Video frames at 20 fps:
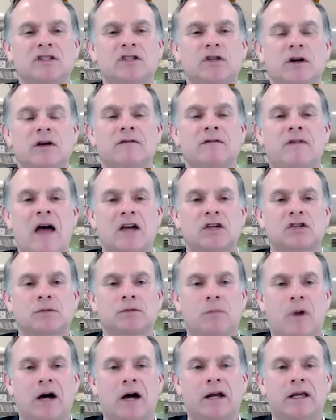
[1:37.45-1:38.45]
to invest
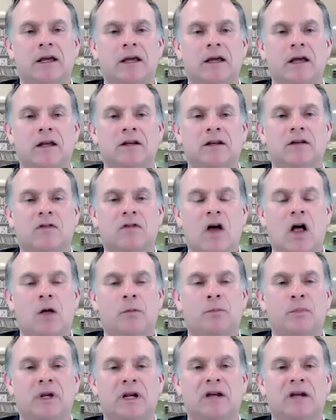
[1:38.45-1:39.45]
money in
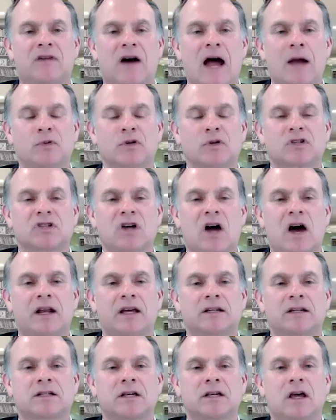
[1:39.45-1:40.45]
development of
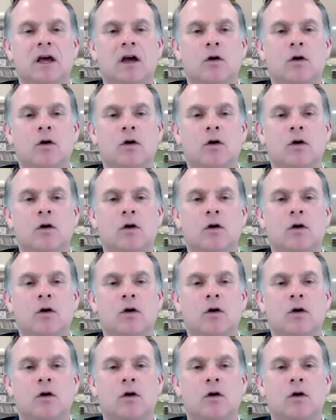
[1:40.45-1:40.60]
hypersonics